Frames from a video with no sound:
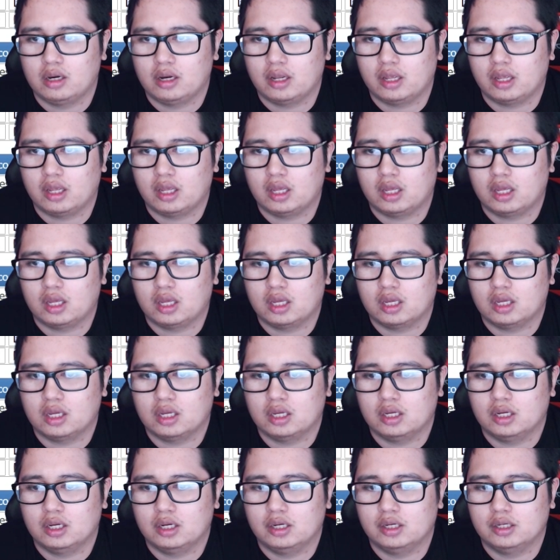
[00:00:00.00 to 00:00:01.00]

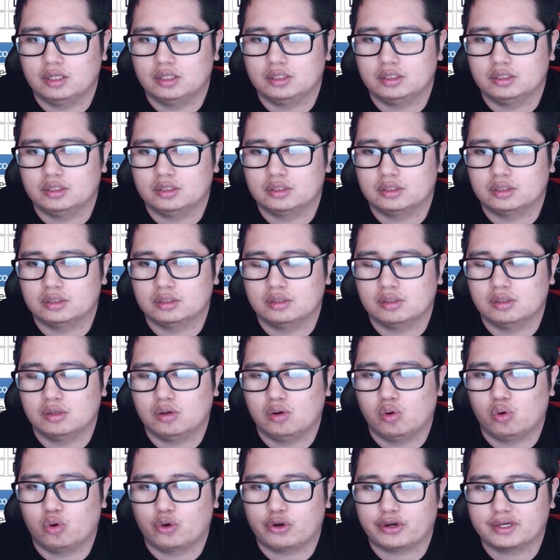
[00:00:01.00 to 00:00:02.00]
And
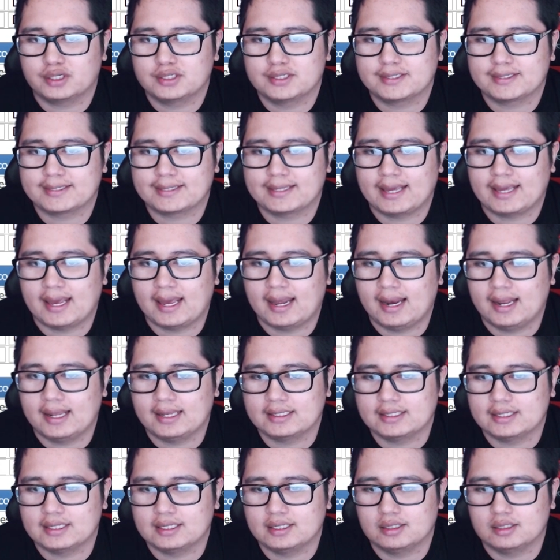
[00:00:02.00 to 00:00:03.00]
Orc
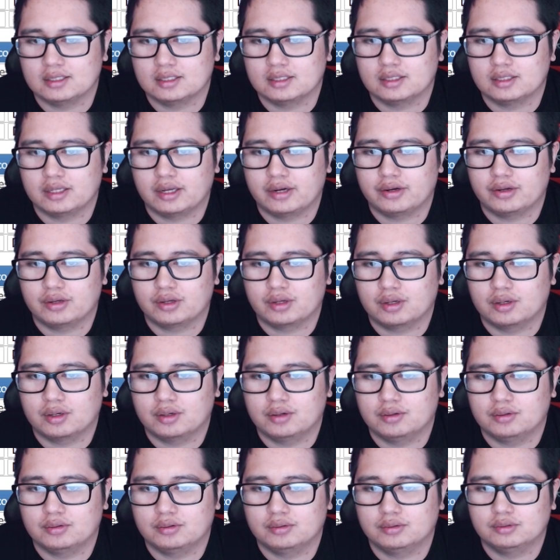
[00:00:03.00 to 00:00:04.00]
skeleton. There you
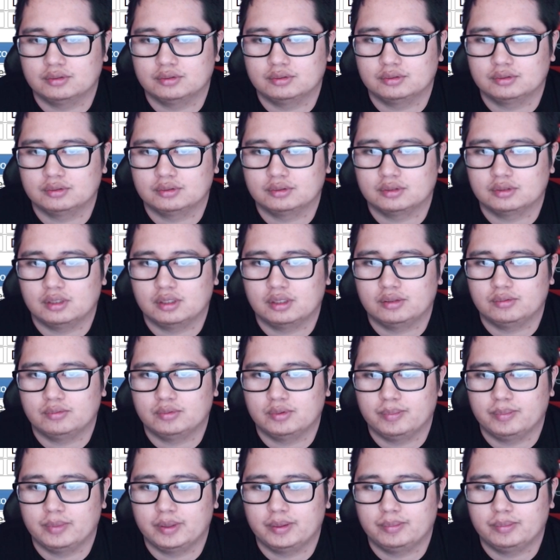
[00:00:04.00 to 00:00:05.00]
go. I
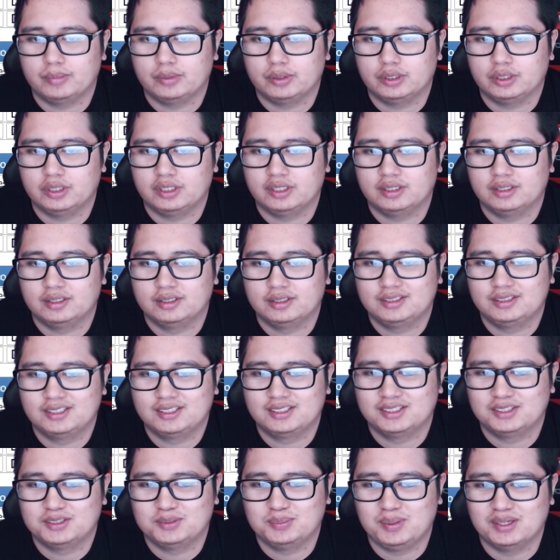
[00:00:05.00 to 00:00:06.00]
remembered.
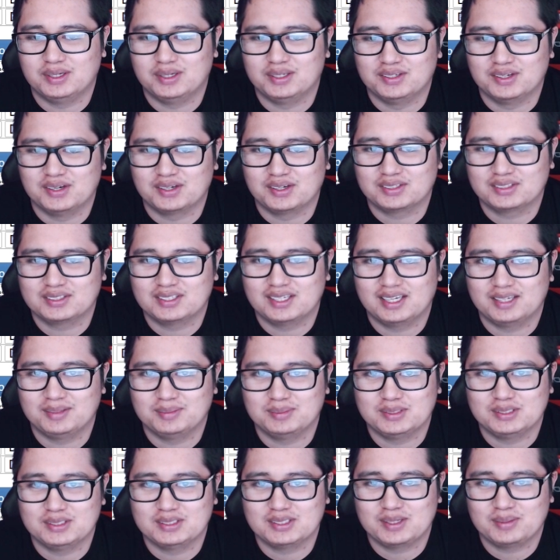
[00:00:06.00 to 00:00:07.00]
It's been a long time
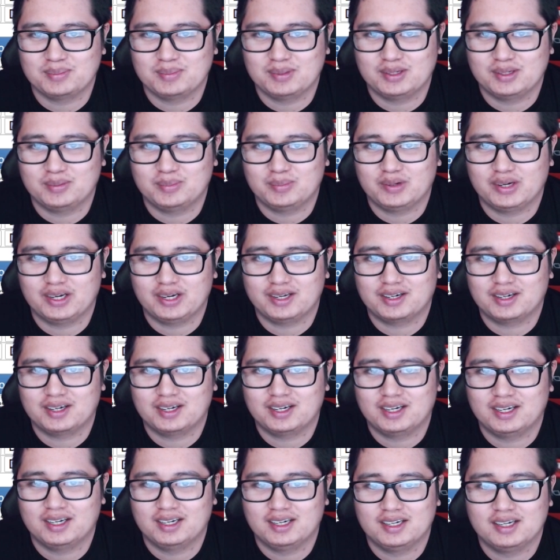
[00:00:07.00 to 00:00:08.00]
since I made a breaker.
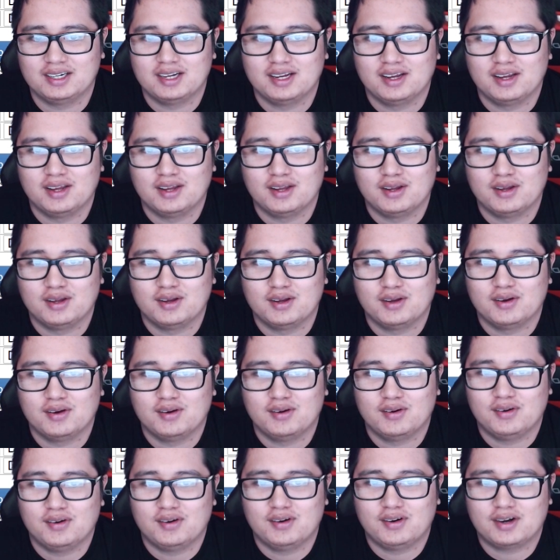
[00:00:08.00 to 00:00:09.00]

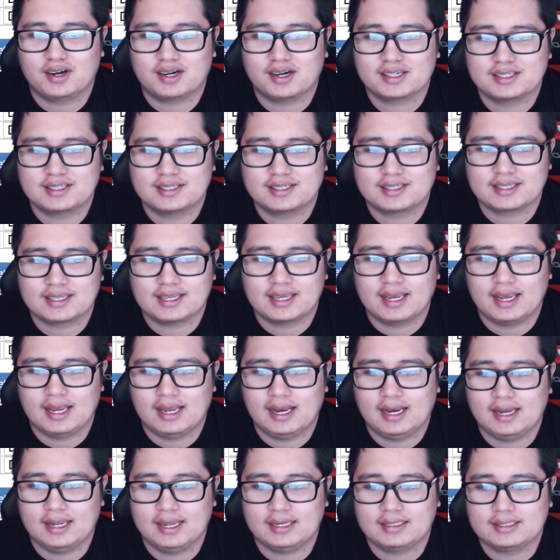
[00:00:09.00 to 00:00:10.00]
Orc
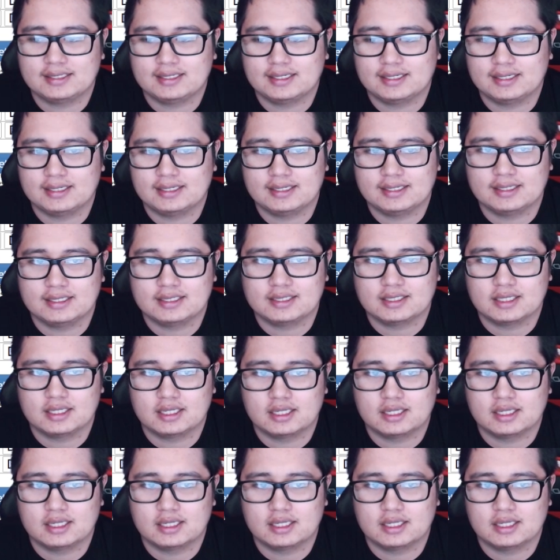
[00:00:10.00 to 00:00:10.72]
skeleton.